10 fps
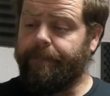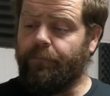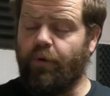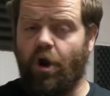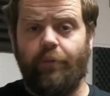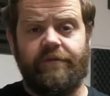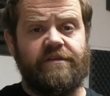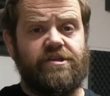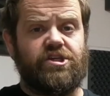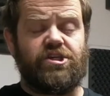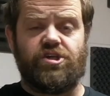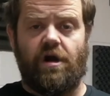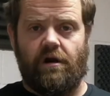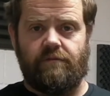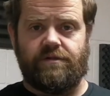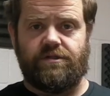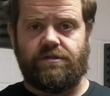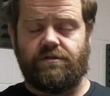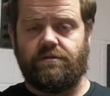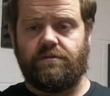we're up into G
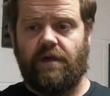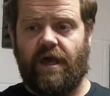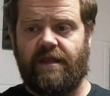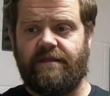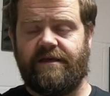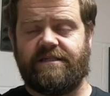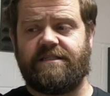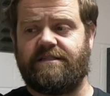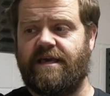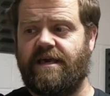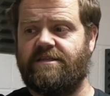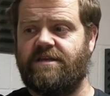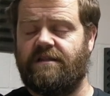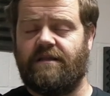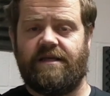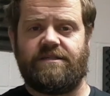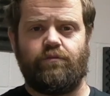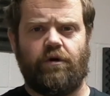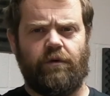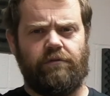sharps. And at this stage in
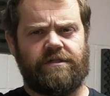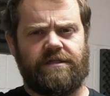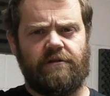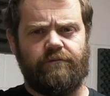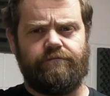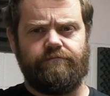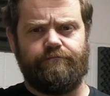lesson one, we would still